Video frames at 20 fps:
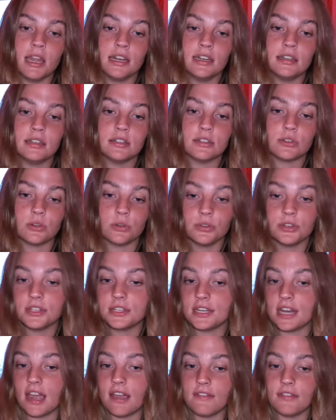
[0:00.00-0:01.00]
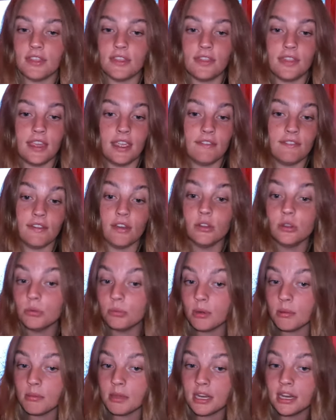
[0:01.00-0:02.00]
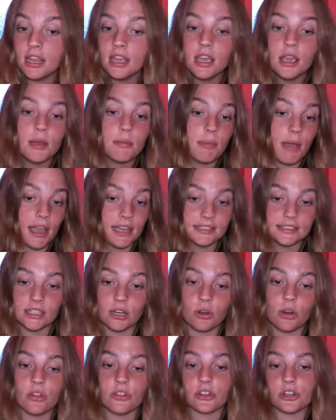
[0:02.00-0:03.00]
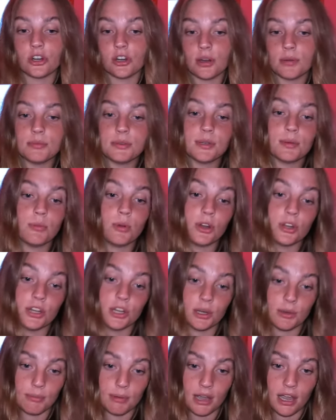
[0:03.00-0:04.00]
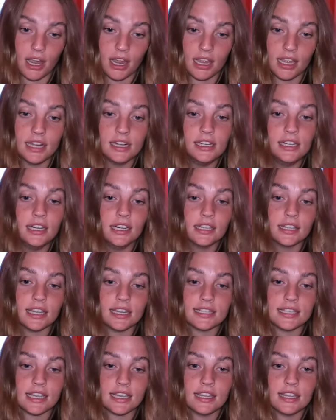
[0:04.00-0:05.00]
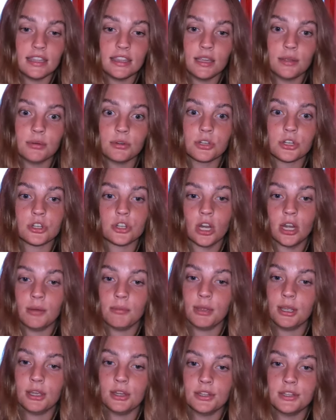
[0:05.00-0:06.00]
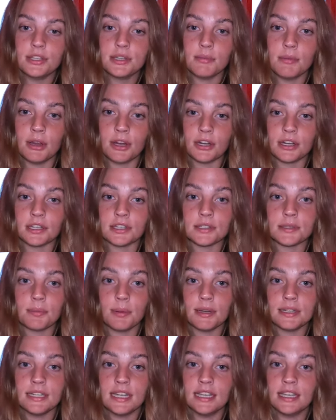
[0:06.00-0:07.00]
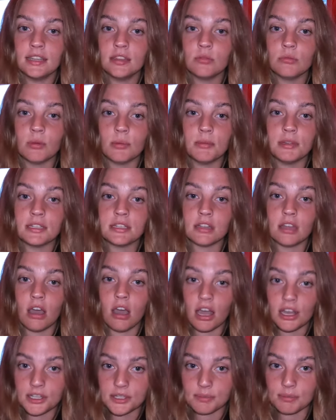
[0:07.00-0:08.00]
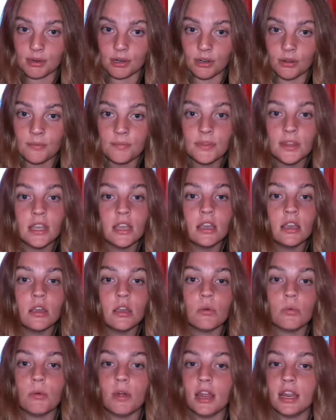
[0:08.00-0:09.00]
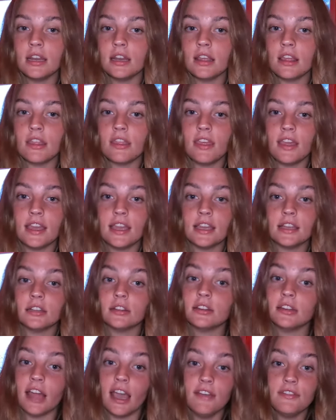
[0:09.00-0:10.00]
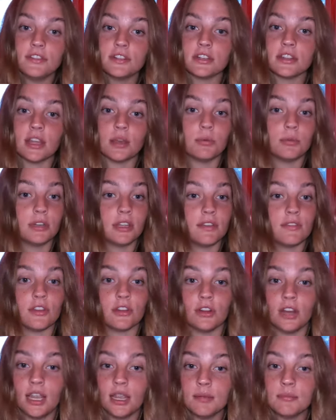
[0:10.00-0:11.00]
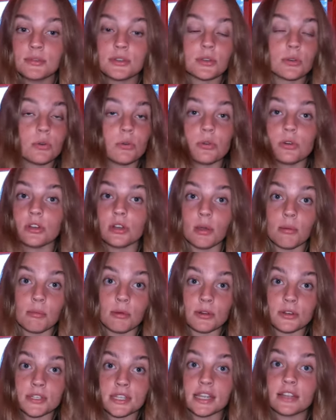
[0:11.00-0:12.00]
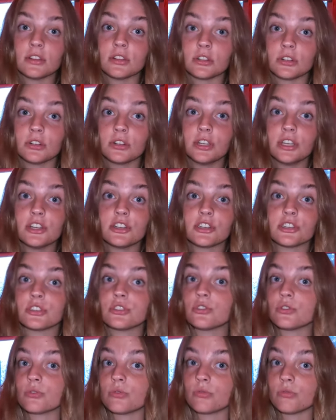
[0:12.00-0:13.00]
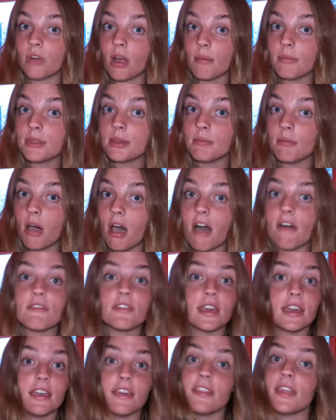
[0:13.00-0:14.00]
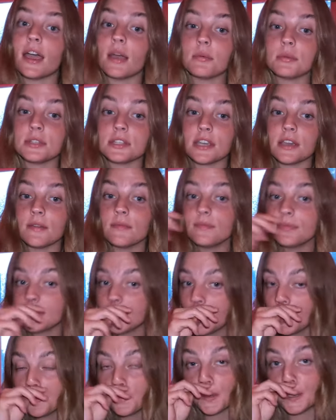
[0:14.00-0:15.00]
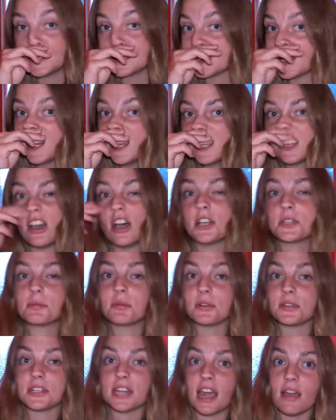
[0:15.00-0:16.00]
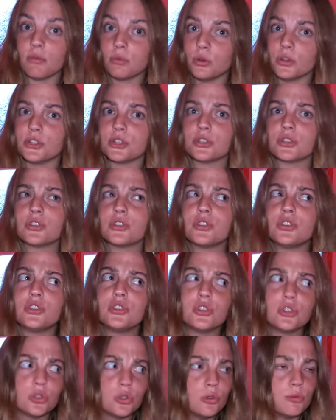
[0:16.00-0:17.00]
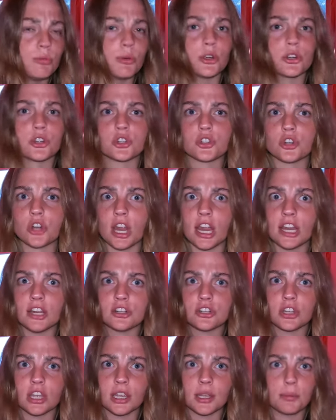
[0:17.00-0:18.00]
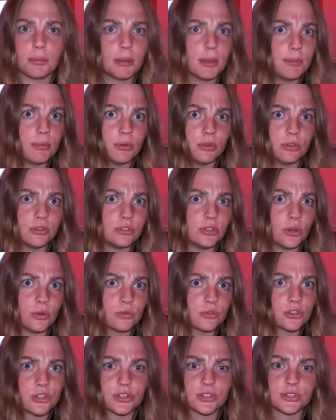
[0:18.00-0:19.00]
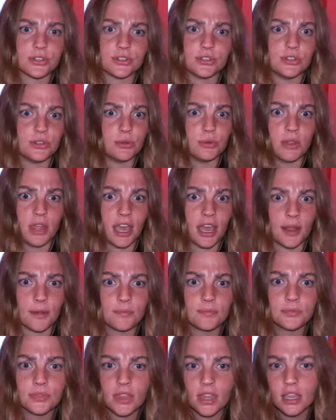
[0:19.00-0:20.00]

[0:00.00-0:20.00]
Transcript: men told the staff that they found the women passed out on the curb somewhere nearby. They said that they were just trying to be good Samaritans by taking the women to the hospital. When they left, they wouldn't give their names or numbers. They literally just dropped them off and that was it. Which, the hospital staff was super strange, like people don't just do that.